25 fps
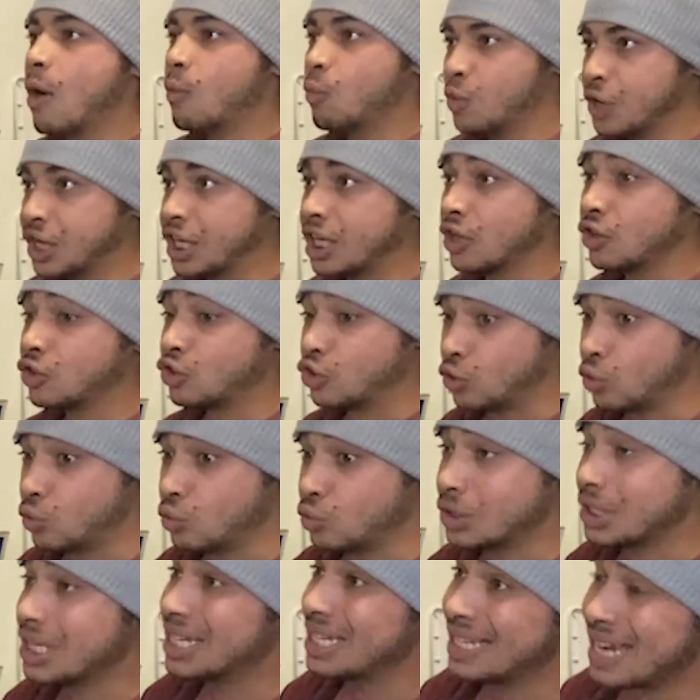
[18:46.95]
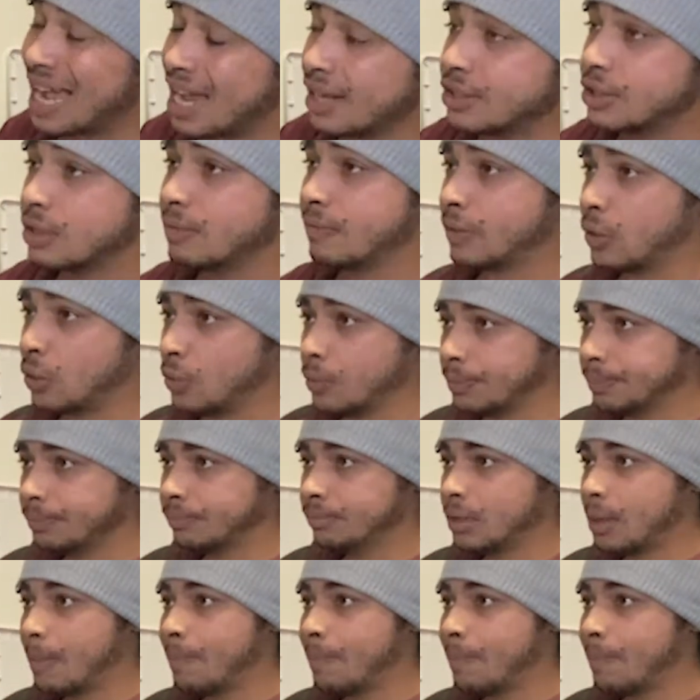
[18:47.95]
we can choose not to vote.